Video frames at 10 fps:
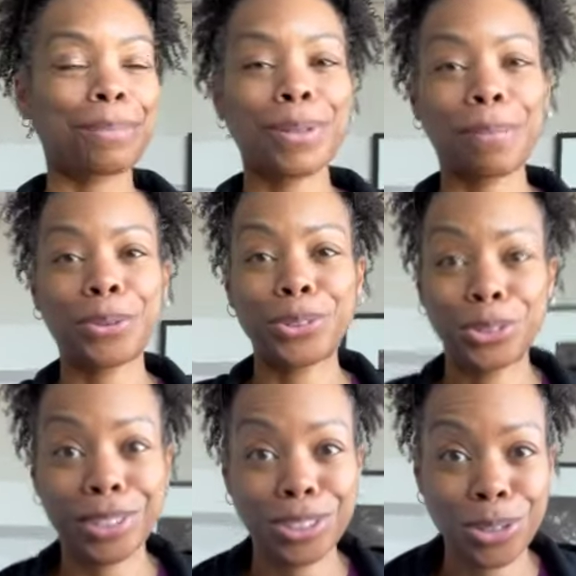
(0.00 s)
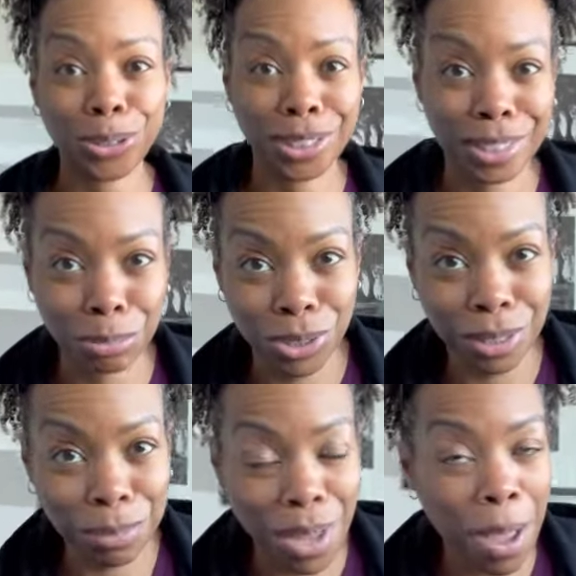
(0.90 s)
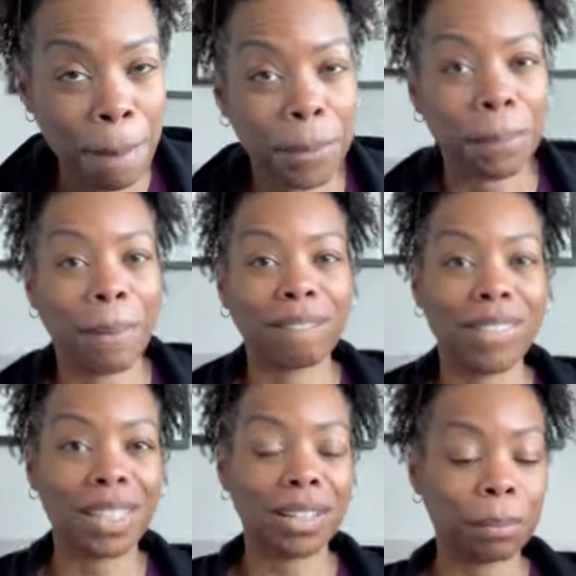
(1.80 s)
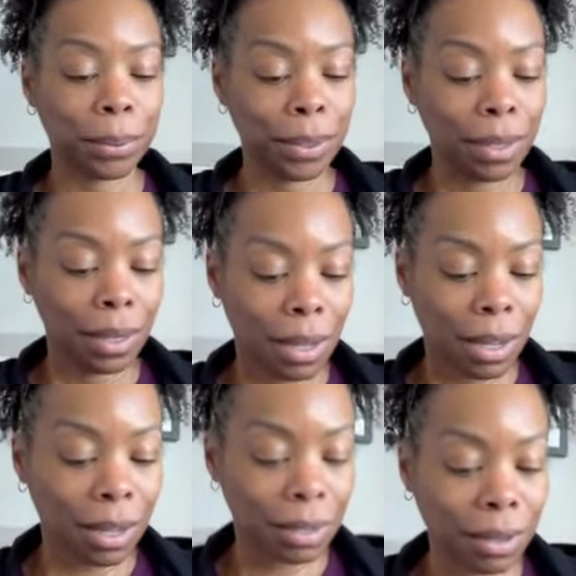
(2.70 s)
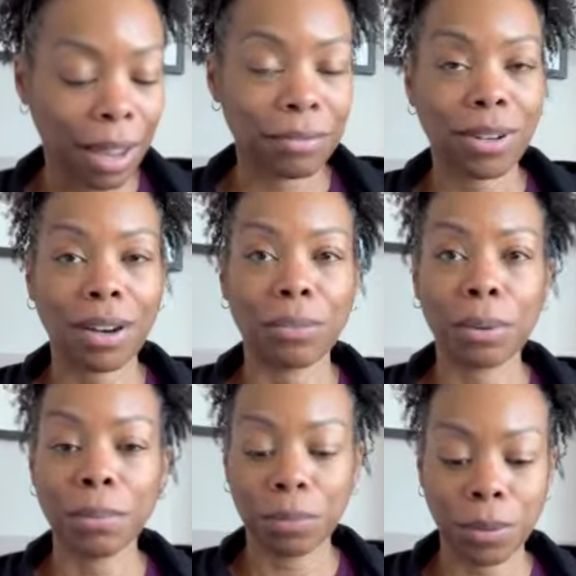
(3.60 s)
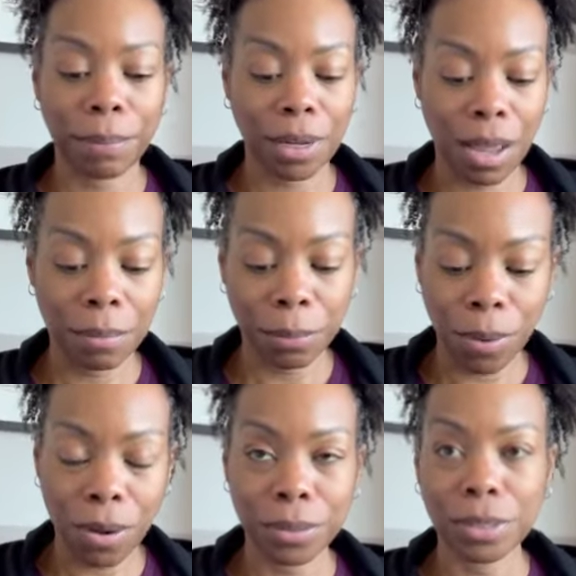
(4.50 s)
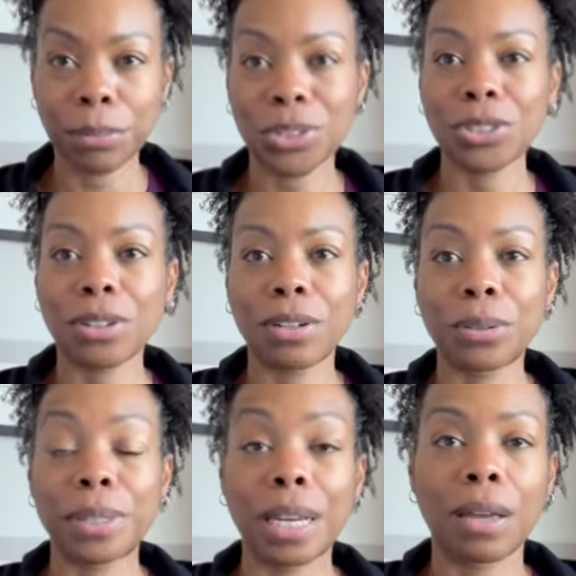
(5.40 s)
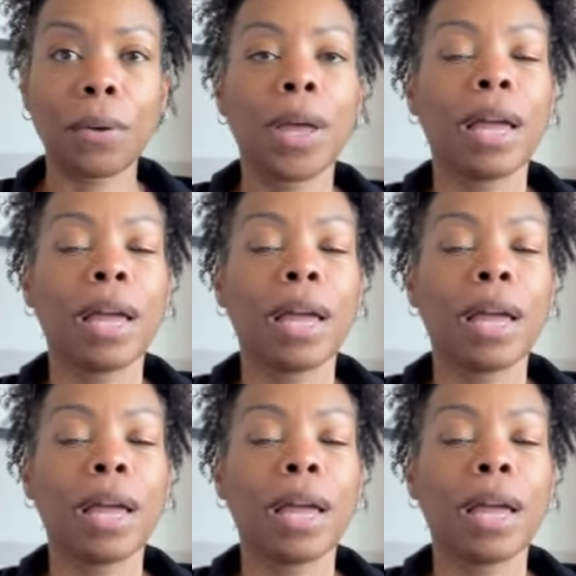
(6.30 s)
So I'm going to indulge in some chips, put my feet up after I rub them with my knobby ball, which I'm going to start doing now.